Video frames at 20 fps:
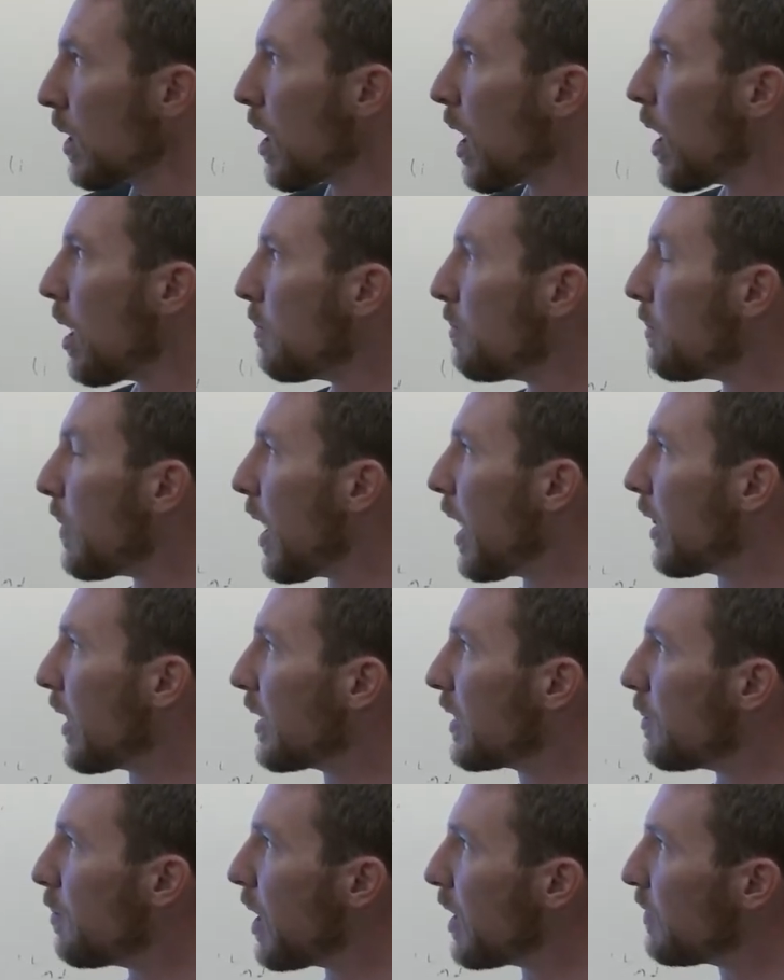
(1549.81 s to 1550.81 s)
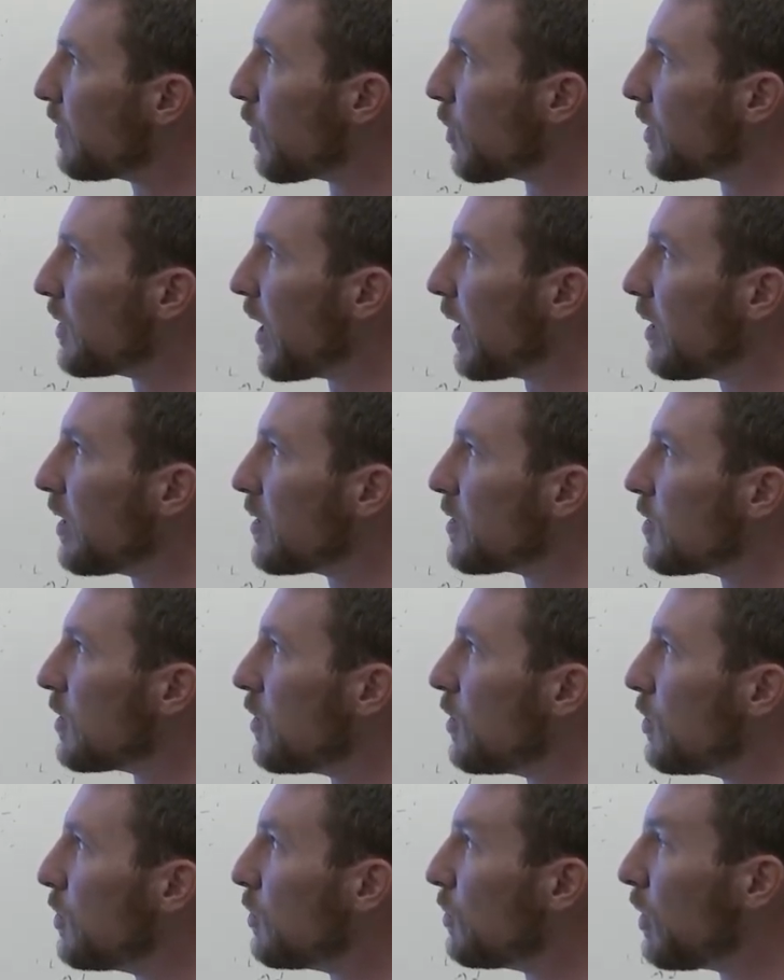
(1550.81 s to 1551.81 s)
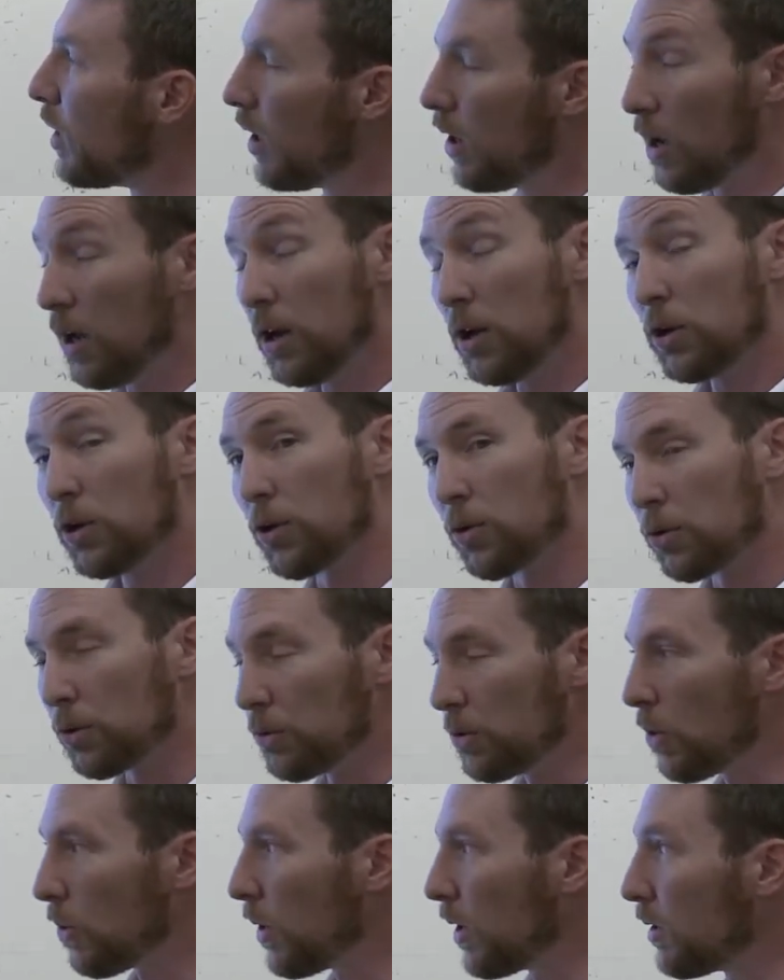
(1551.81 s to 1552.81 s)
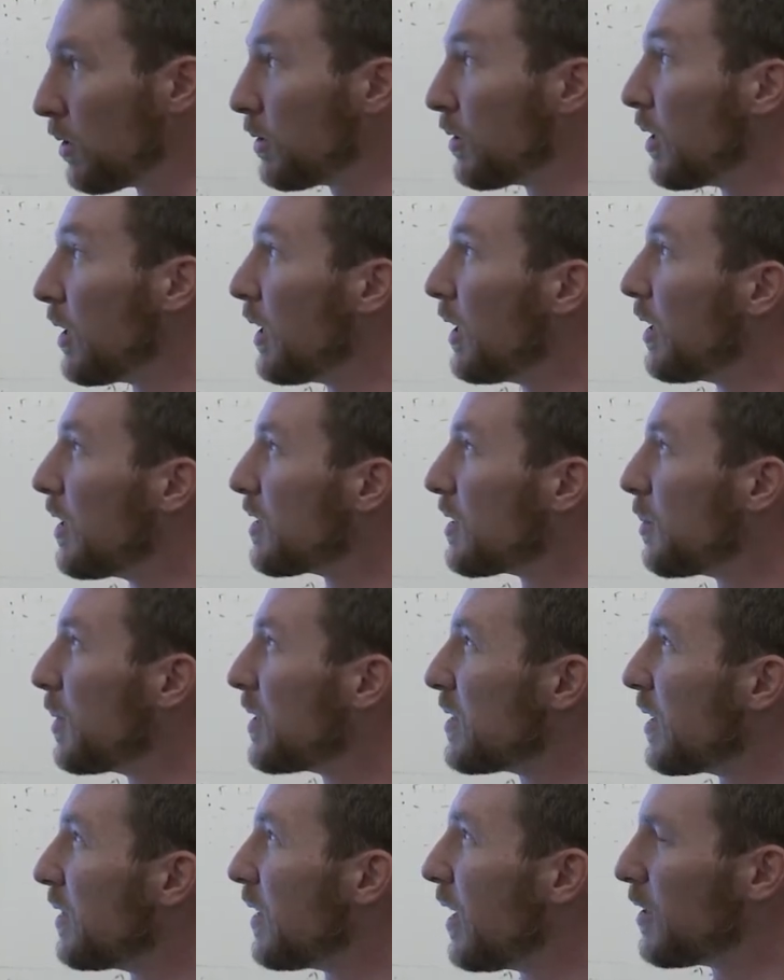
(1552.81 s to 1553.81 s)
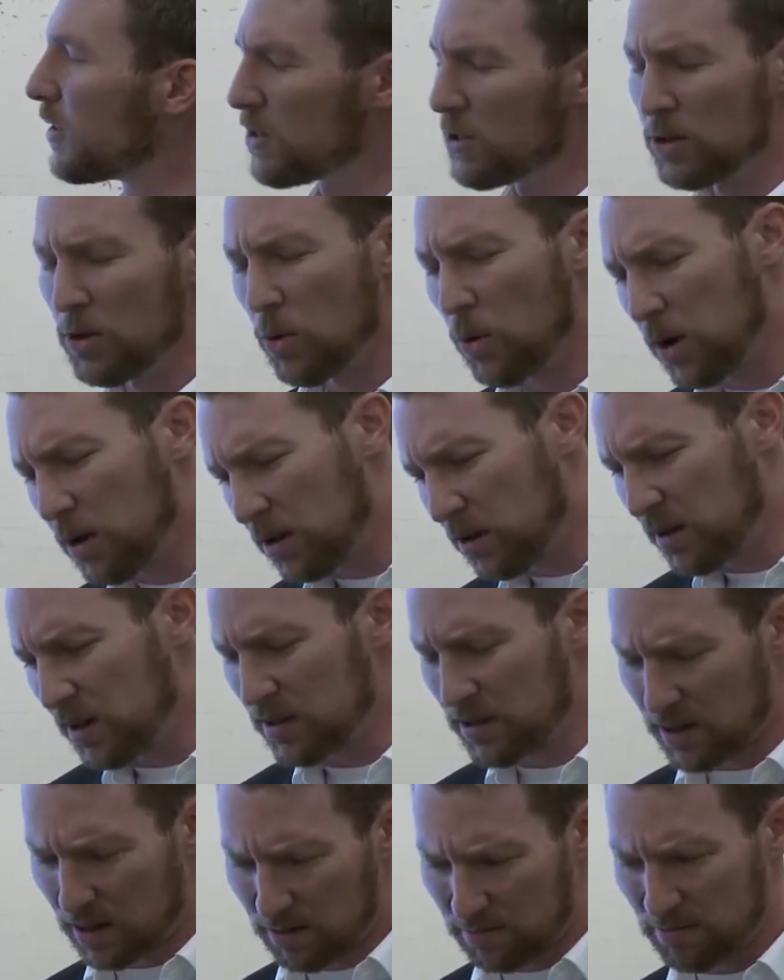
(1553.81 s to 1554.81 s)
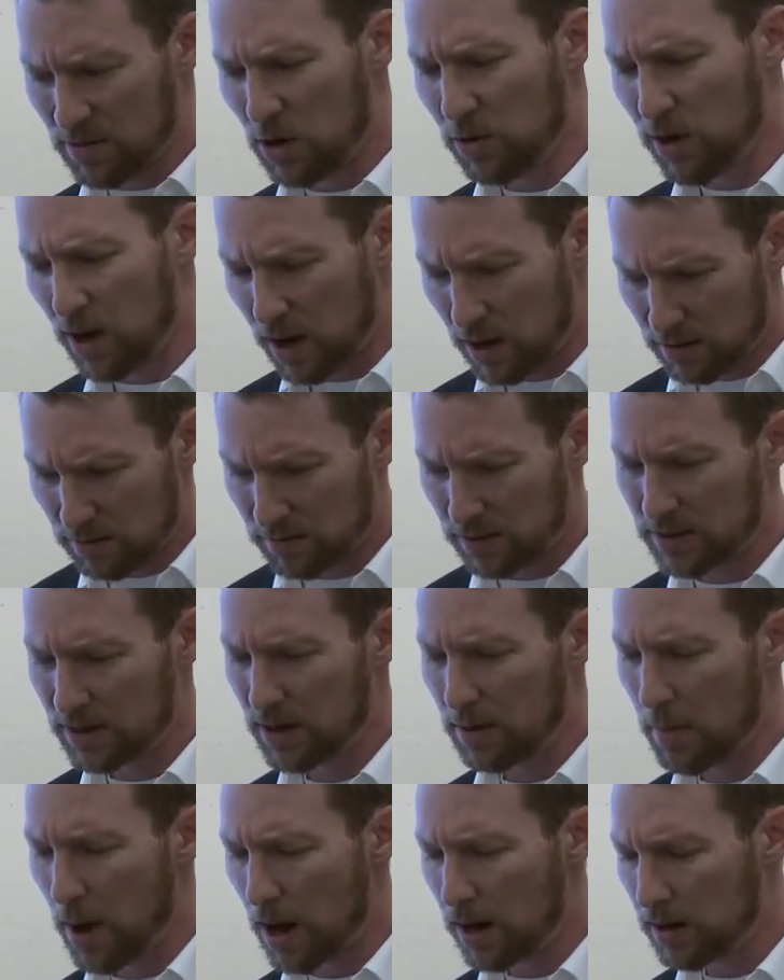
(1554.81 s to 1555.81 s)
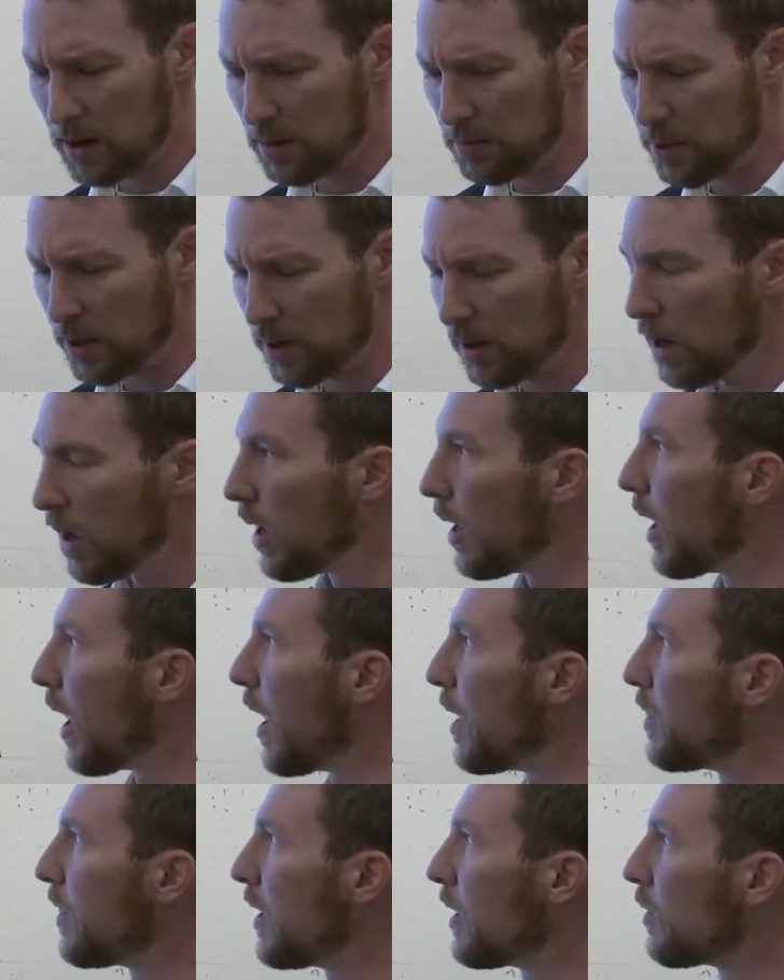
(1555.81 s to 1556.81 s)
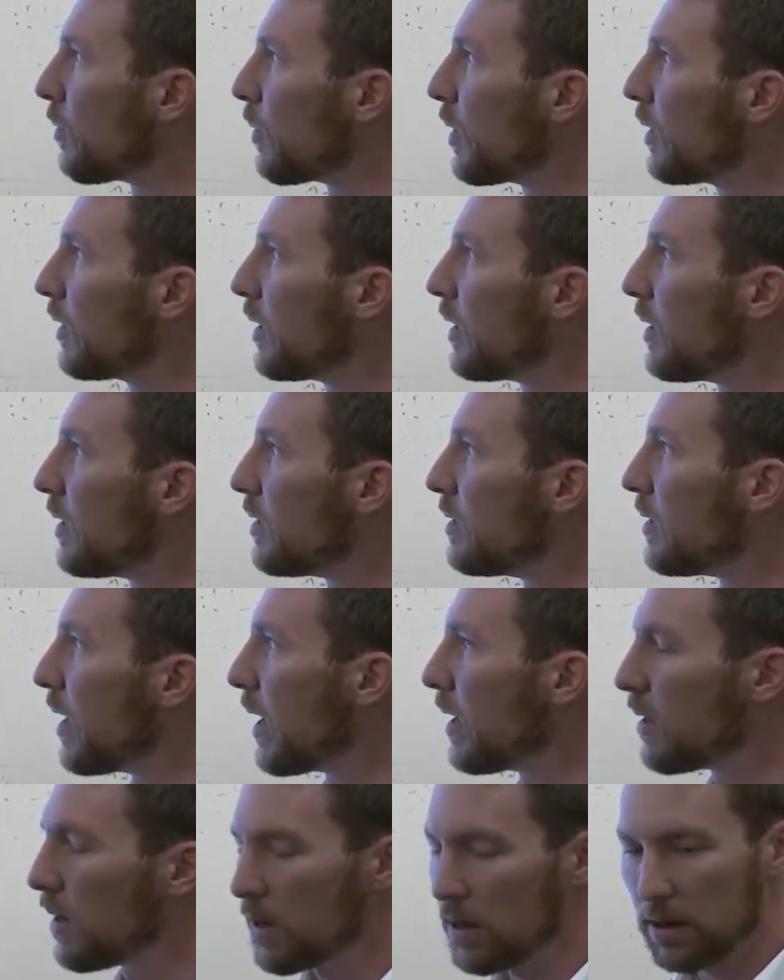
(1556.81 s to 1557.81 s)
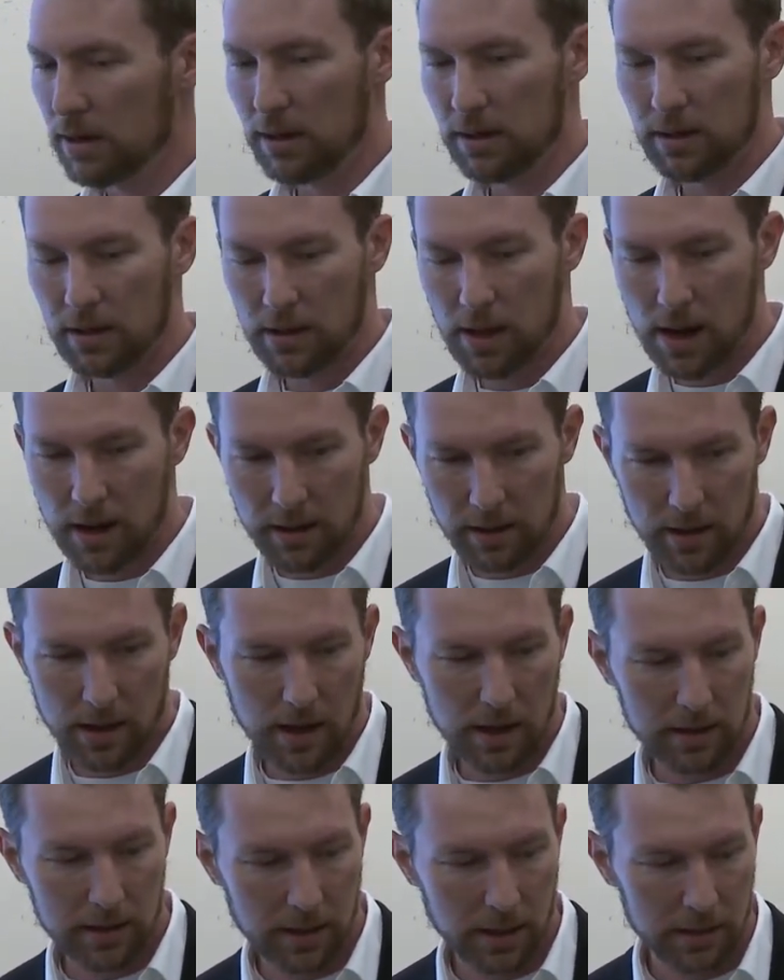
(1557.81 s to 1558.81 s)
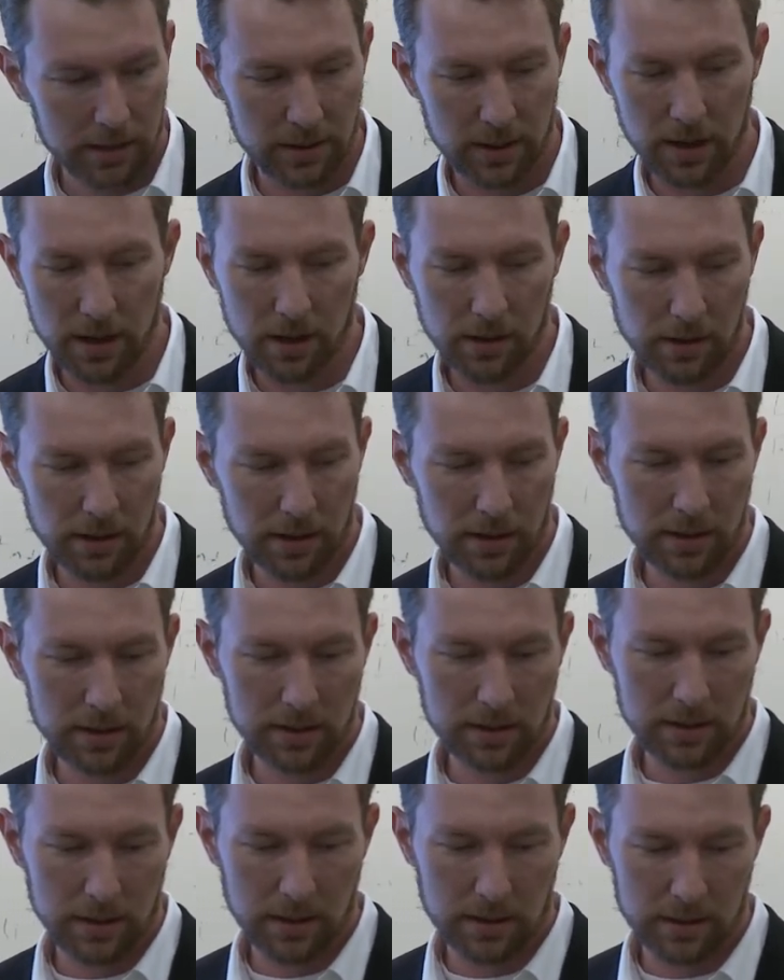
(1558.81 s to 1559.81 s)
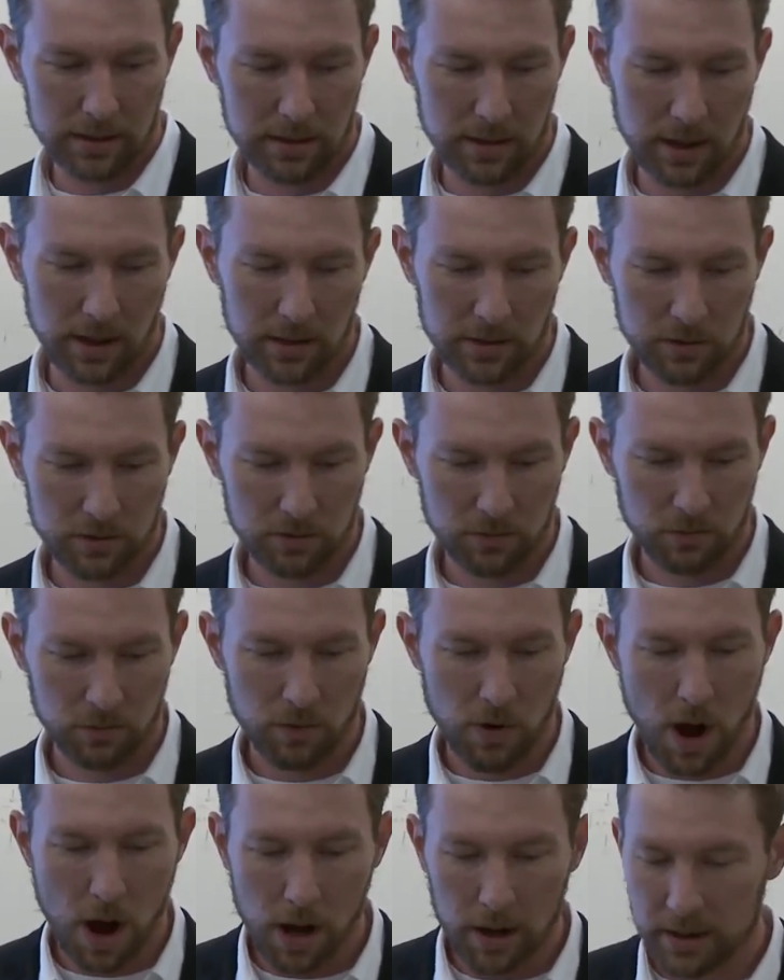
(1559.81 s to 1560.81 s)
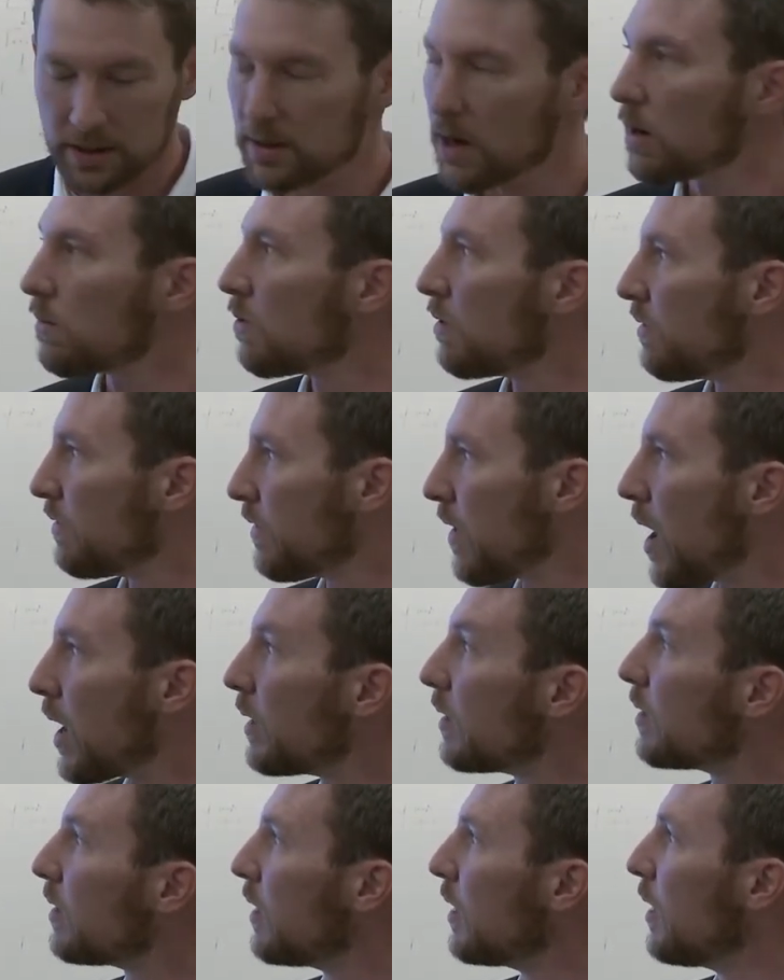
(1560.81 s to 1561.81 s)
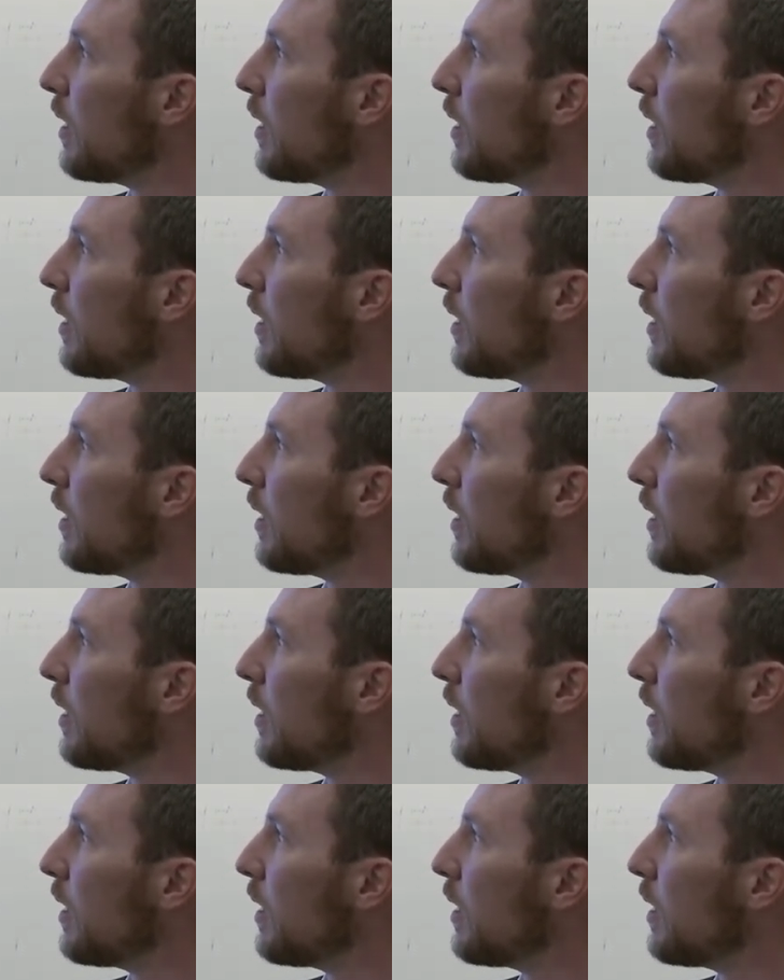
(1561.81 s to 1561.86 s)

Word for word: Um, I like the metaphor data is the new crude oil. Somebody said data is the new oil, and I was like, okay, it's a commodity, but I think really data in a lot of the context here is it's, it's raw and it's unrefined.